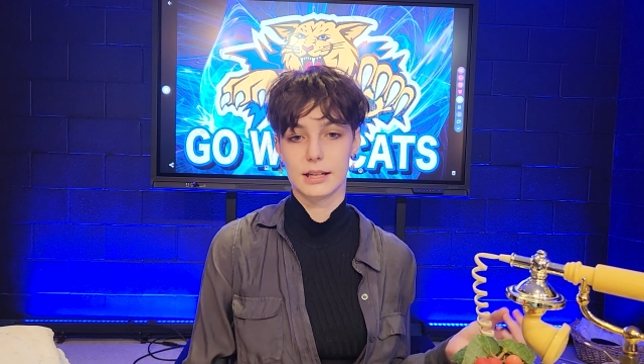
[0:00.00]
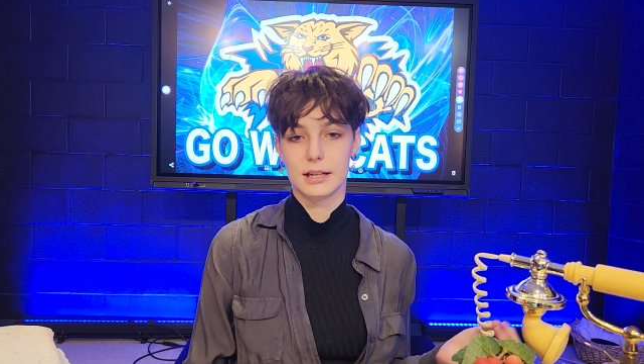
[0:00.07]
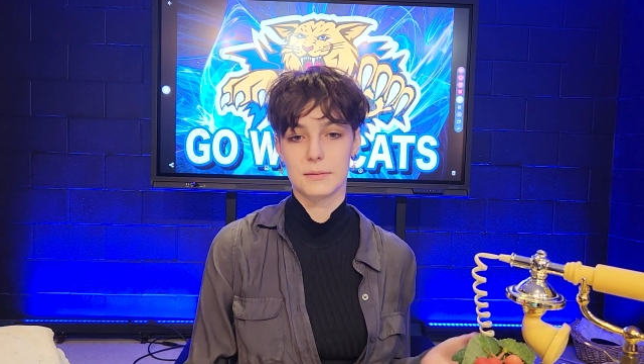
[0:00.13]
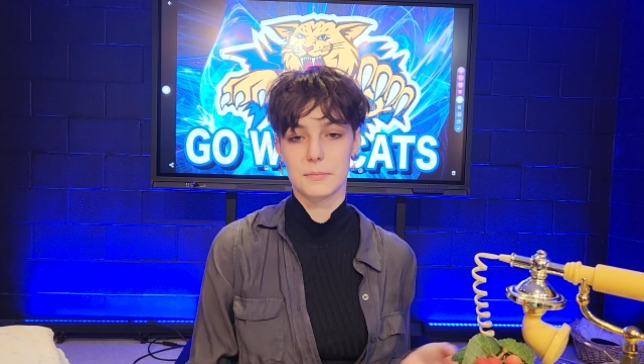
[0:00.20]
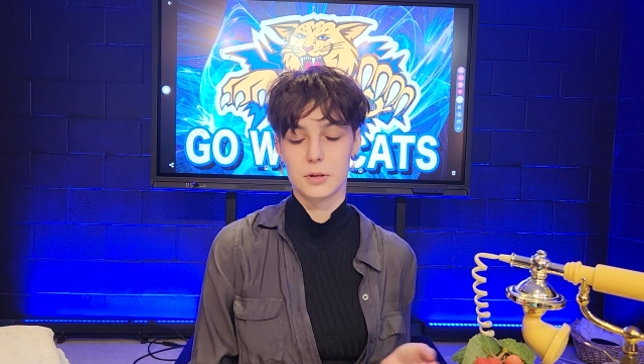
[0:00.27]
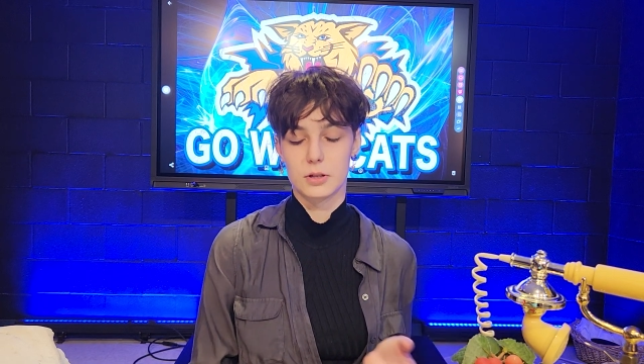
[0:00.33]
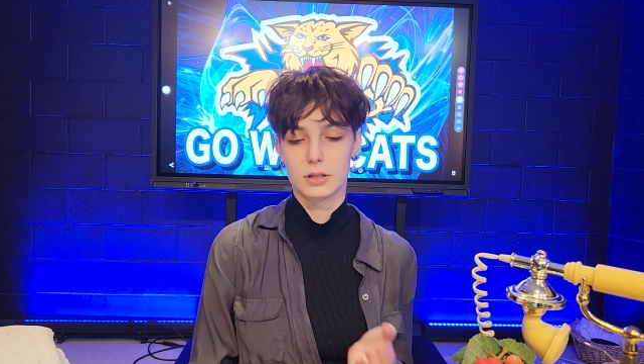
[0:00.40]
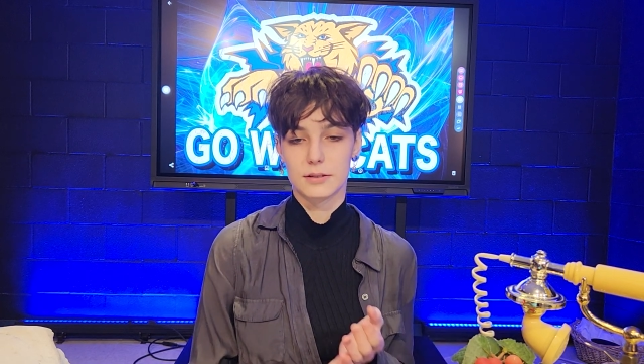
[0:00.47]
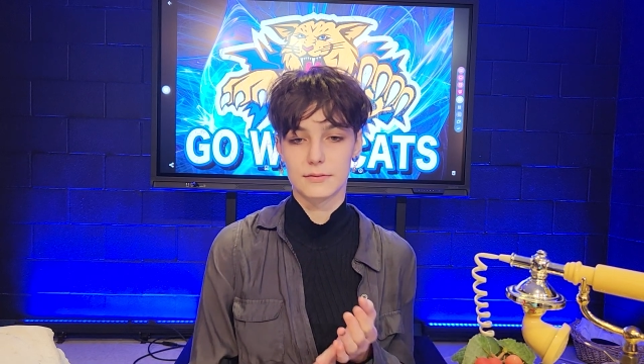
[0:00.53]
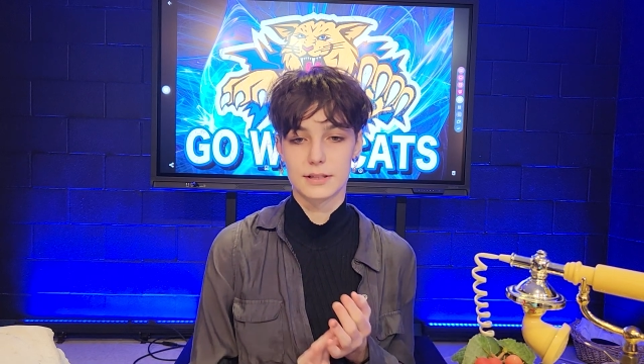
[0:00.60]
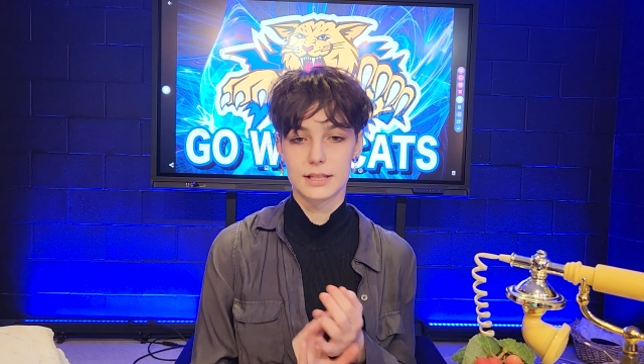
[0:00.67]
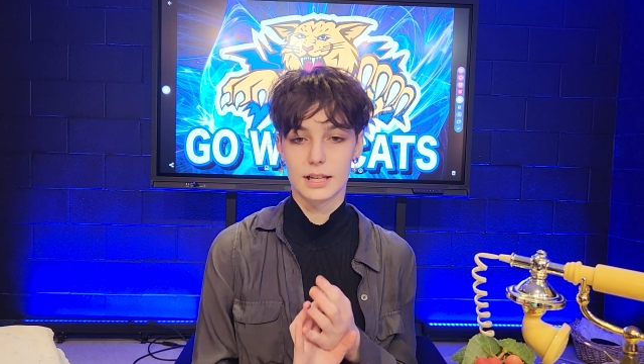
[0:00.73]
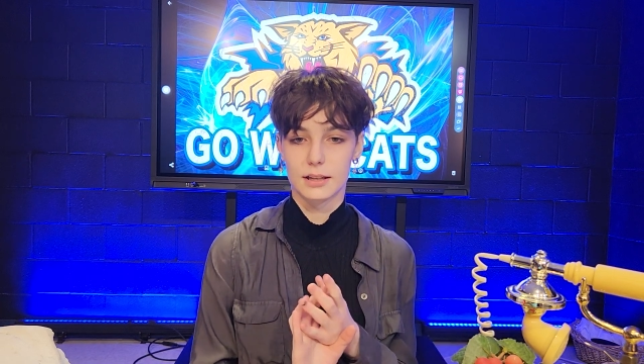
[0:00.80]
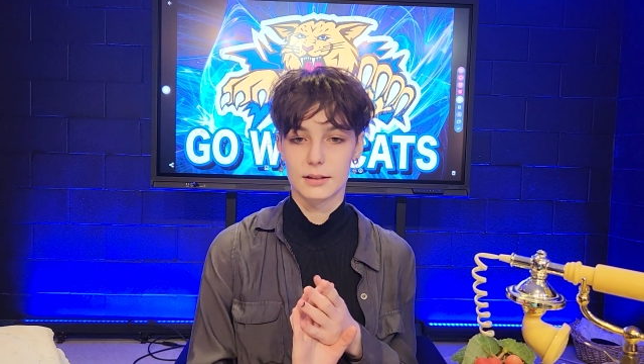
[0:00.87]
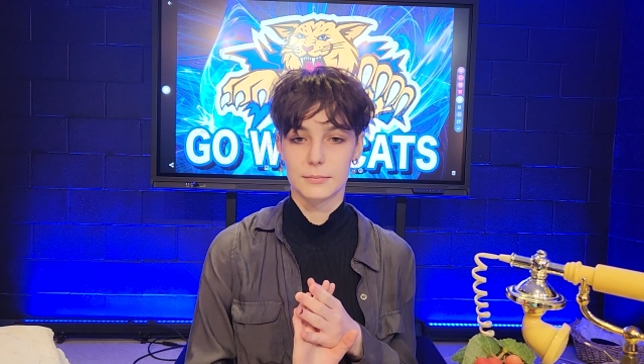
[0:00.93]
like most of
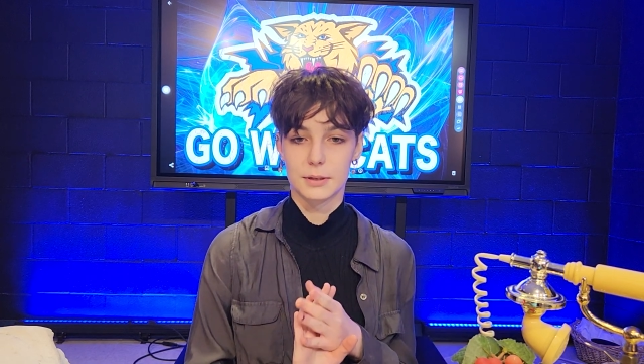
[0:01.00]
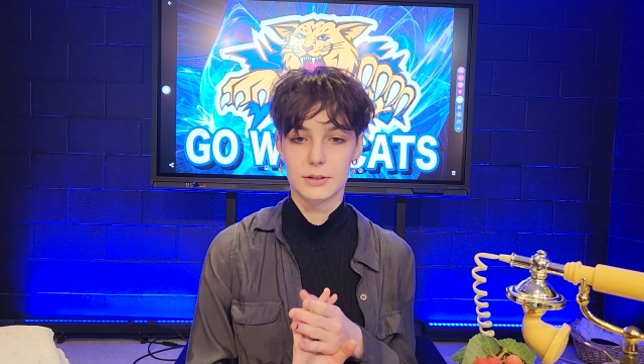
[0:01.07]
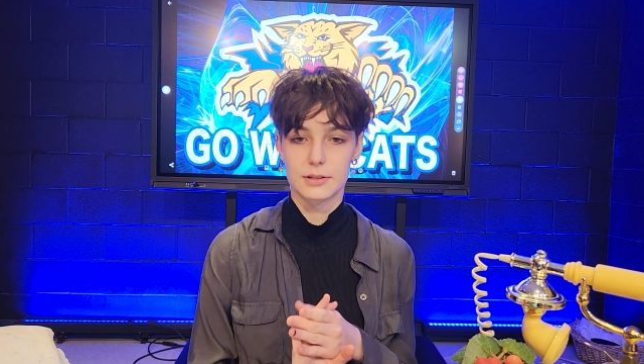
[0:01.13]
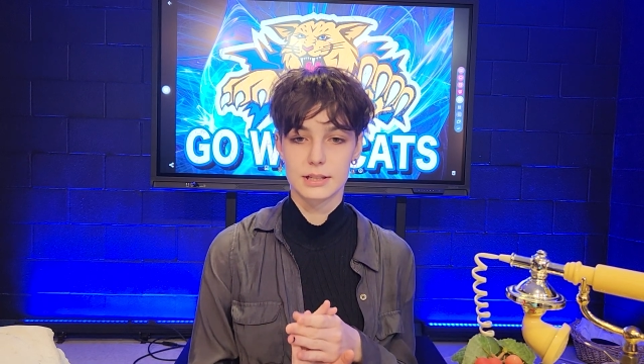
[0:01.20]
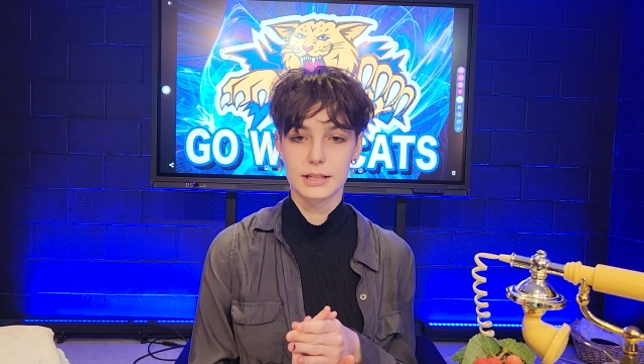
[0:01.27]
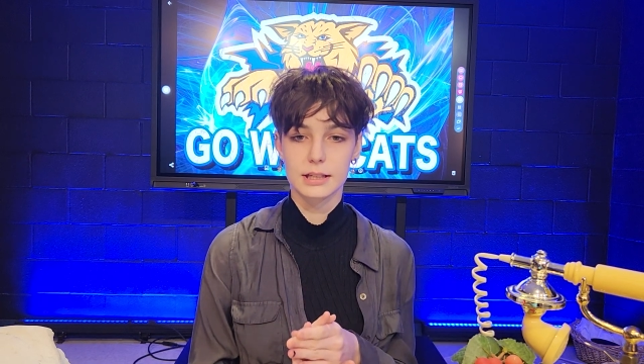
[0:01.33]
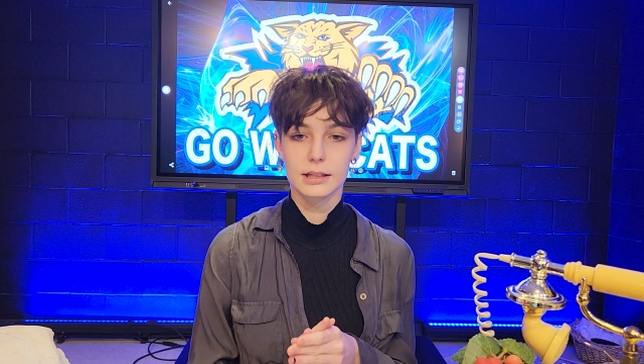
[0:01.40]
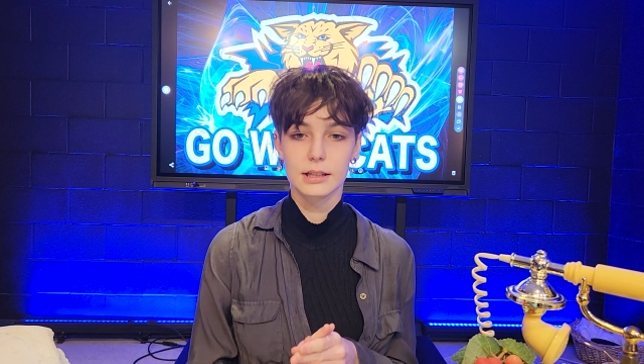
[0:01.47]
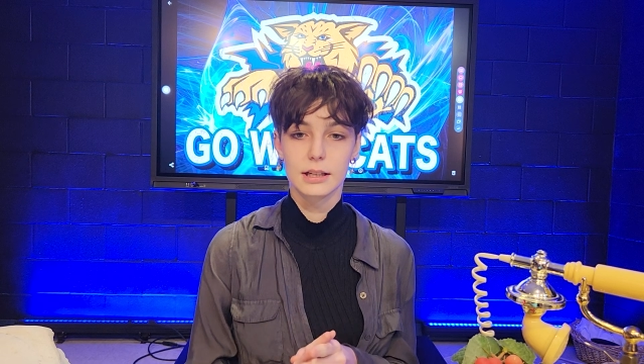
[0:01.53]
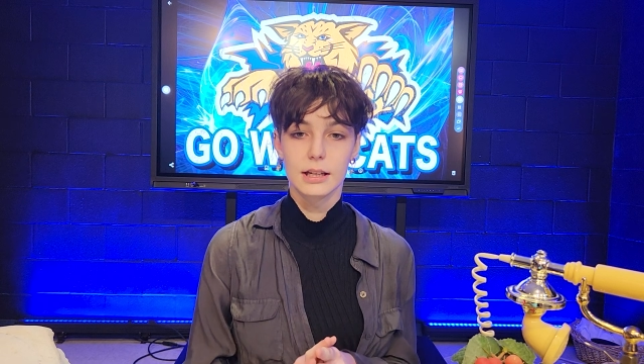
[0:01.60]
his other music.